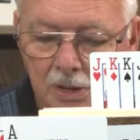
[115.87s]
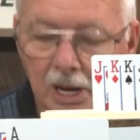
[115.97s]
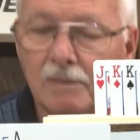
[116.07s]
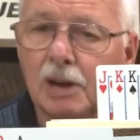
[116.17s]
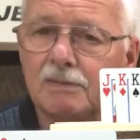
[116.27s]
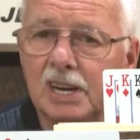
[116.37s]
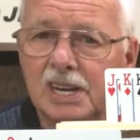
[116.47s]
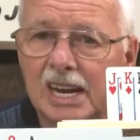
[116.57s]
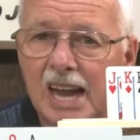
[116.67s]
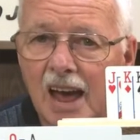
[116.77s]
even if he
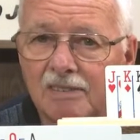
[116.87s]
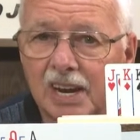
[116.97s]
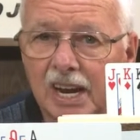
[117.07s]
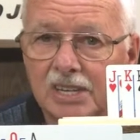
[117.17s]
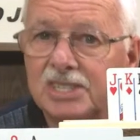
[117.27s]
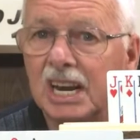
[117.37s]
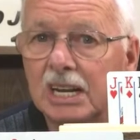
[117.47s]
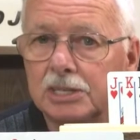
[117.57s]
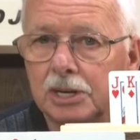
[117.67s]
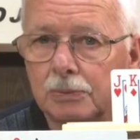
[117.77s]
did have a
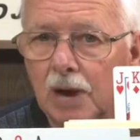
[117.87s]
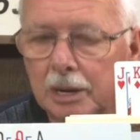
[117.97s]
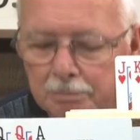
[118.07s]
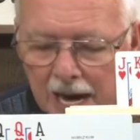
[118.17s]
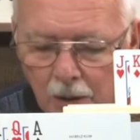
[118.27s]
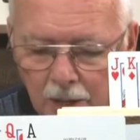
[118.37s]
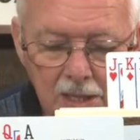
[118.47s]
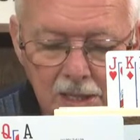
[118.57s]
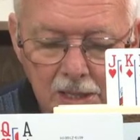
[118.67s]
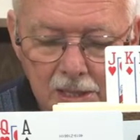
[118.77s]
singleton right power.
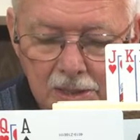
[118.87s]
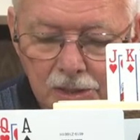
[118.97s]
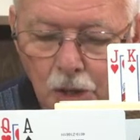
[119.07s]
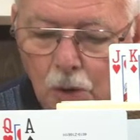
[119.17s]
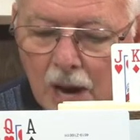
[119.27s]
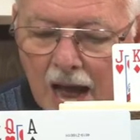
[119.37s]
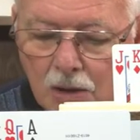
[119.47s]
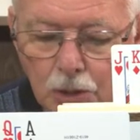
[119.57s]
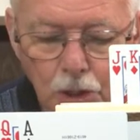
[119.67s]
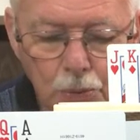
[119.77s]
So how
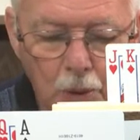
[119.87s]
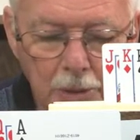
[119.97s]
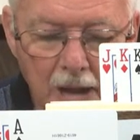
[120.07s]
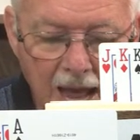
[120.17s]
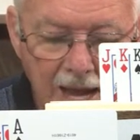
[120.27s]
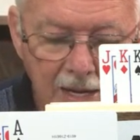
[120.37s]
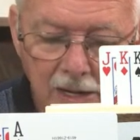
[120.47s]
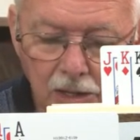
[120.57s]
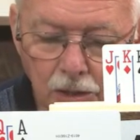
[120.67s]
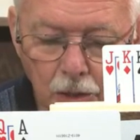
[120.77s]
good would
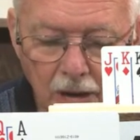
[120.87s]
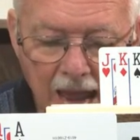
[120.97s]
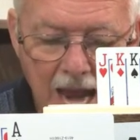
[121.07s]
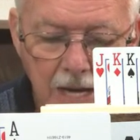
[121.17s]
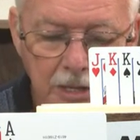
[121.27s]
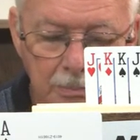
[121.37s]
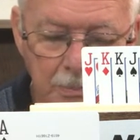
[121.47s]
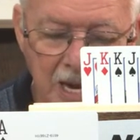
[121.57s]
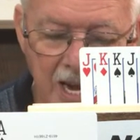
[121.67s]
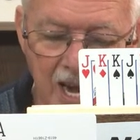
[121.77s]
your hand
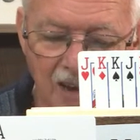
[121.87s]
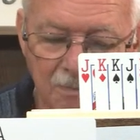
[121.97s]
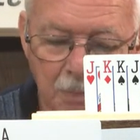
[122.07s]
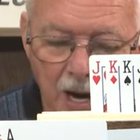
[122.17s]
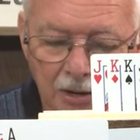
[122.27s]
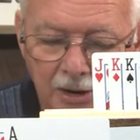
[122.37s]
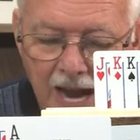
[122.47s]
be if partner